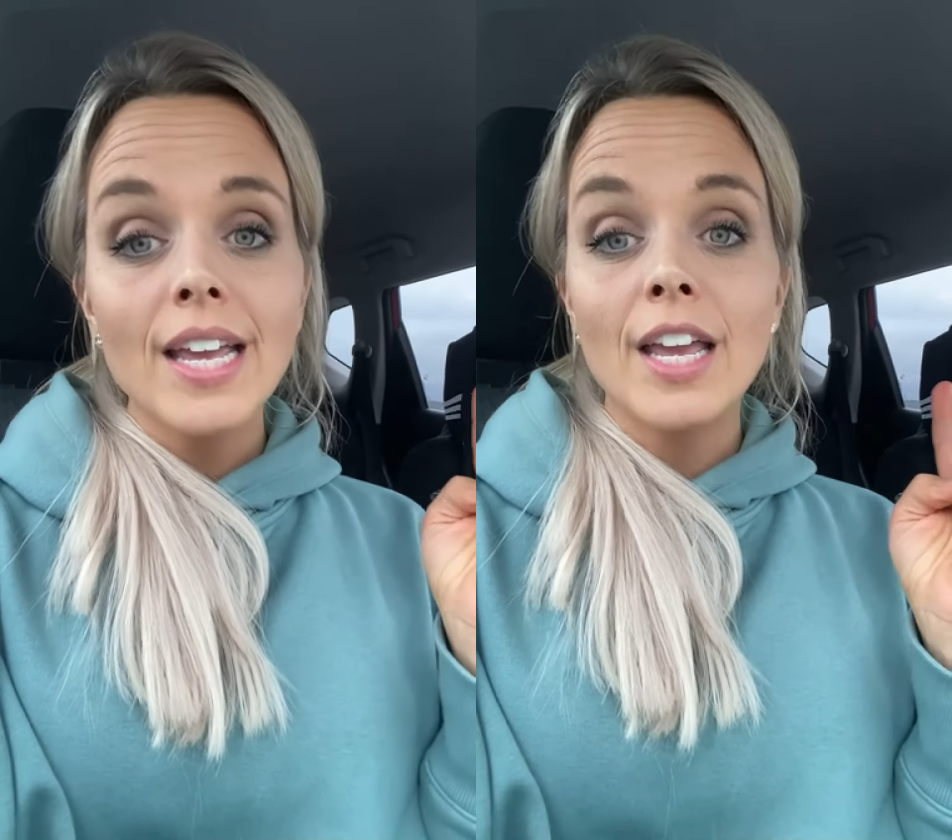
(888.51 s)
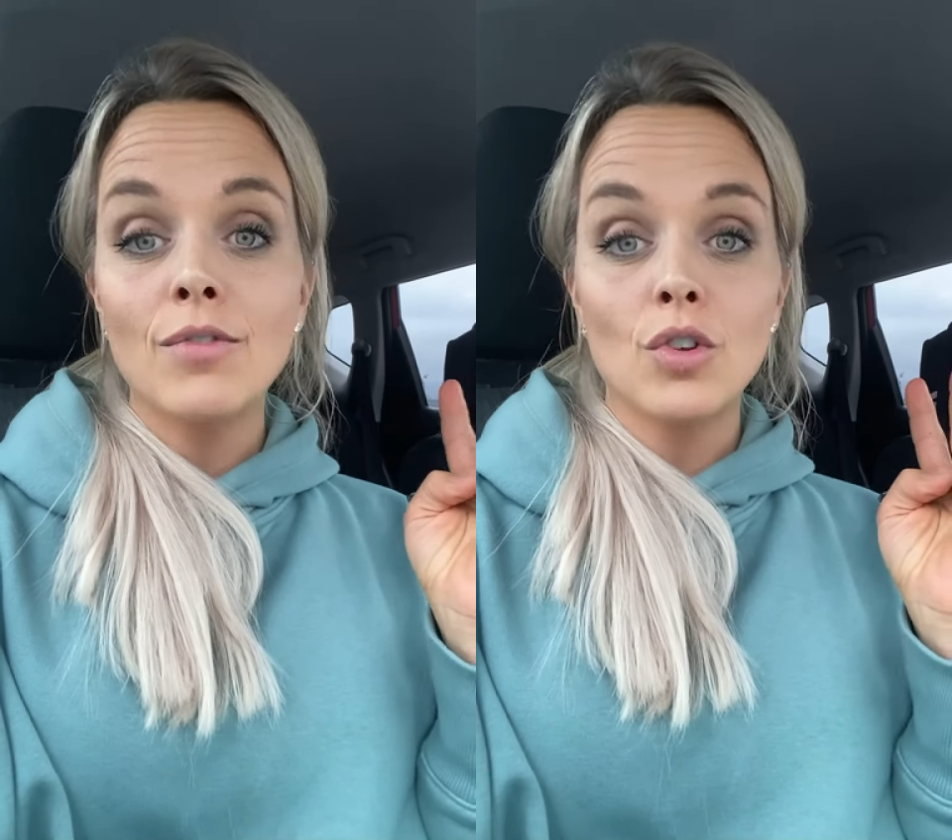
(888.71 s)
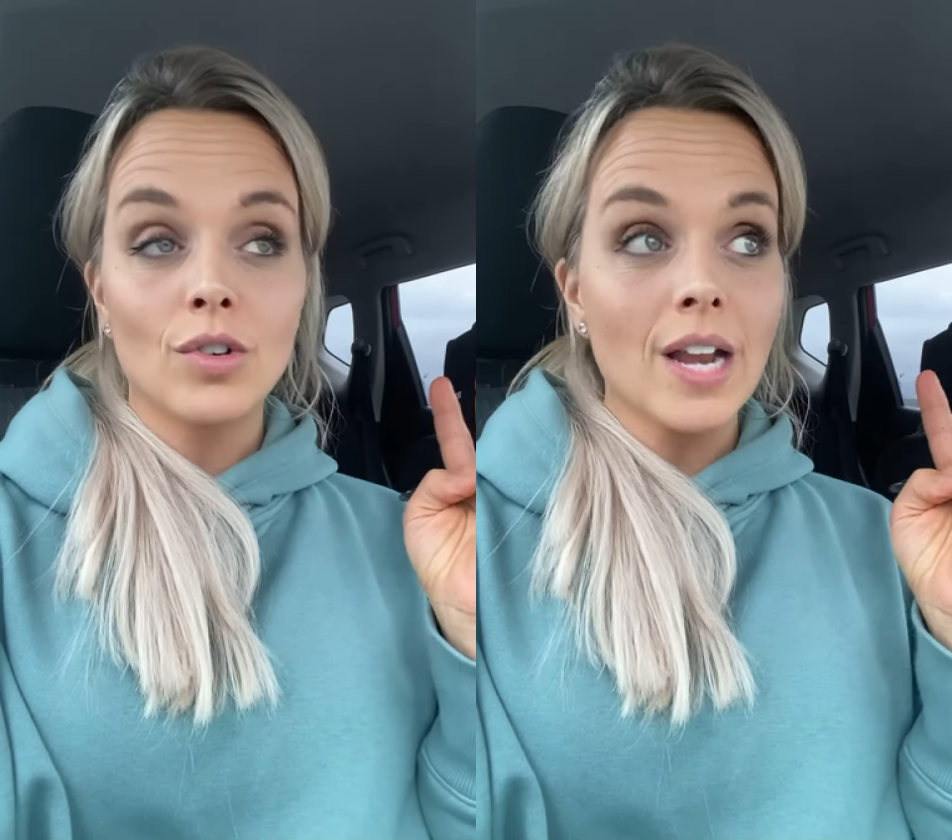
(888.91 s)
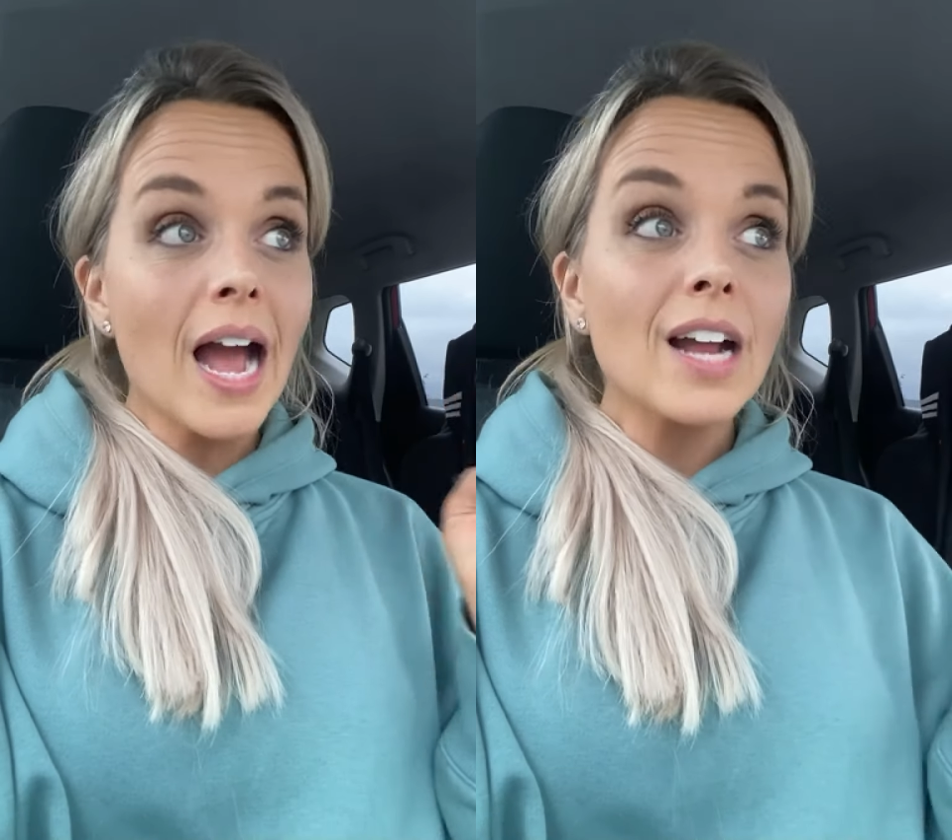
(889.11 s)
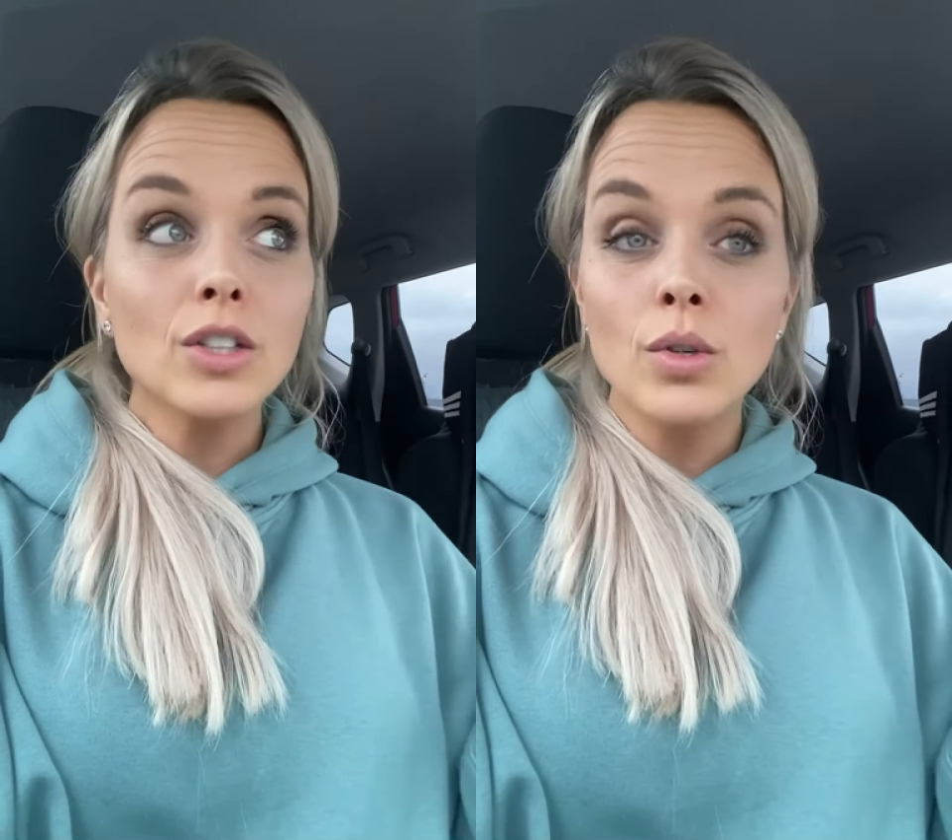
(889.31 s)
If you're
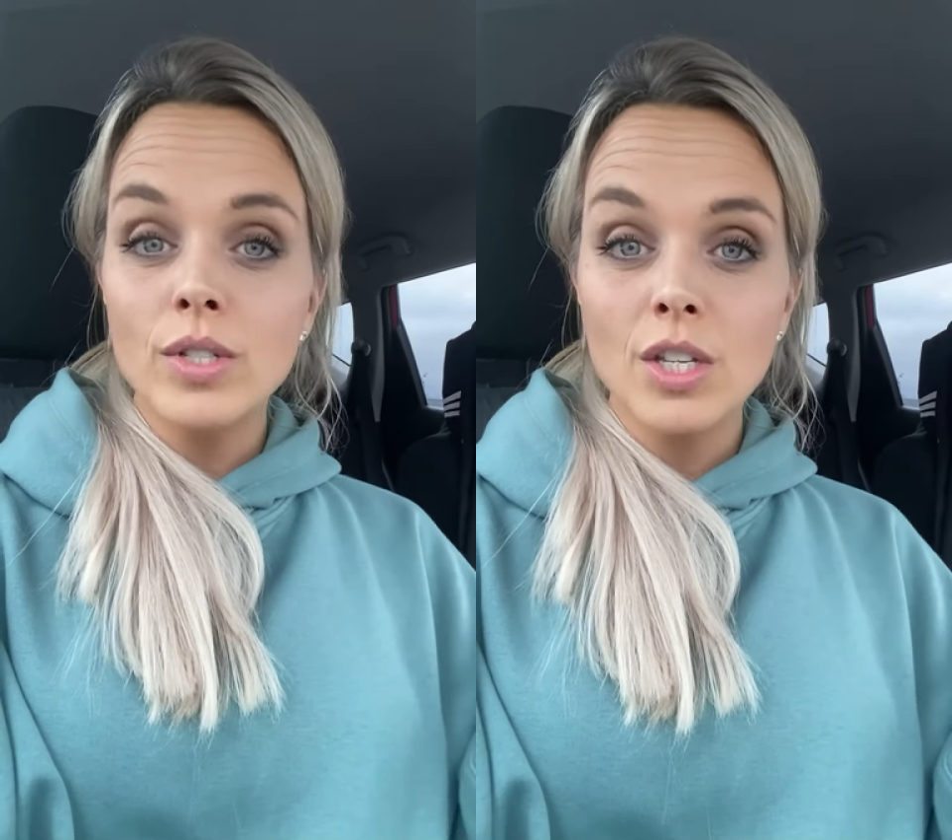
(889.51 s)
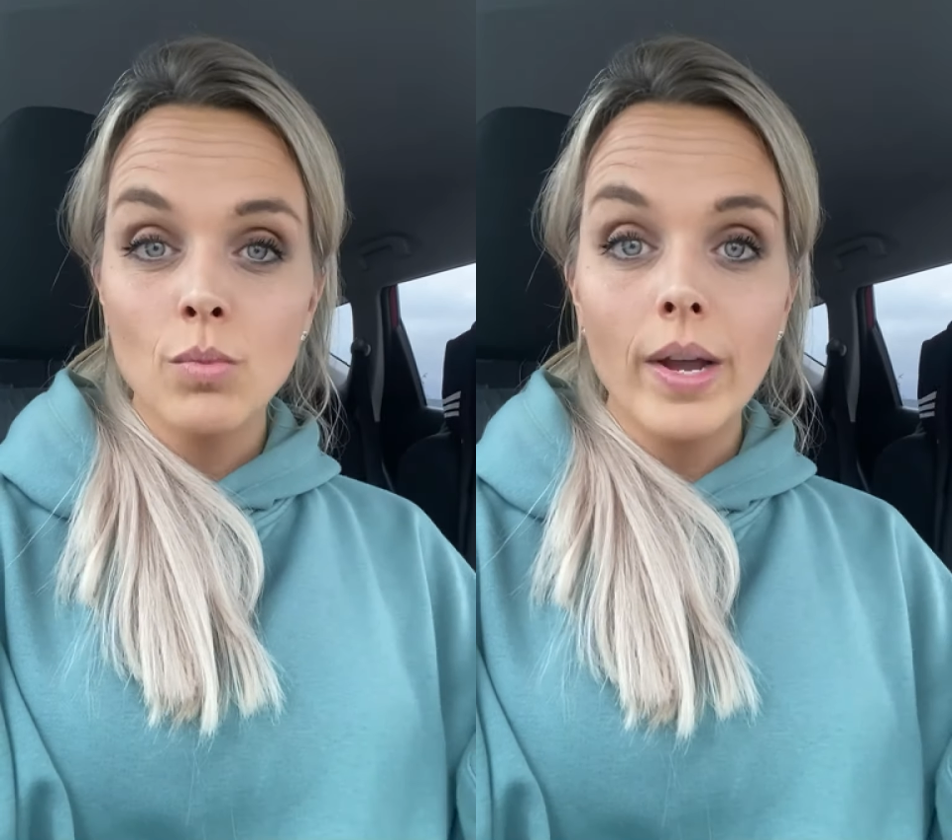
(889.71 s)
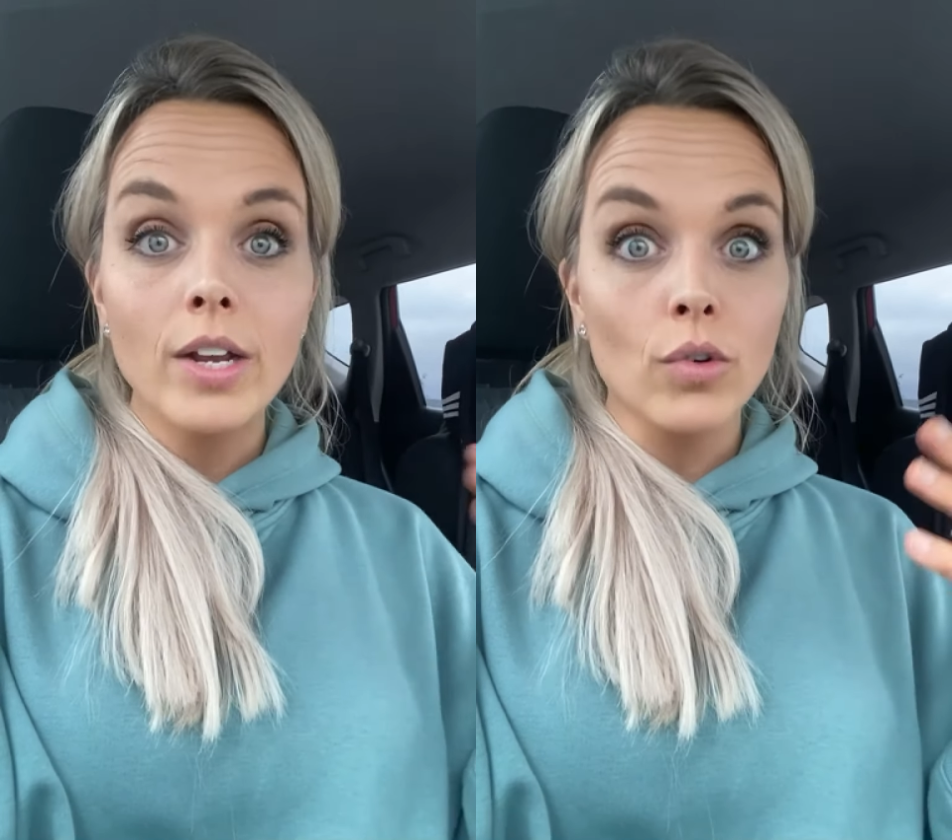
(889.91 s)
not losing weight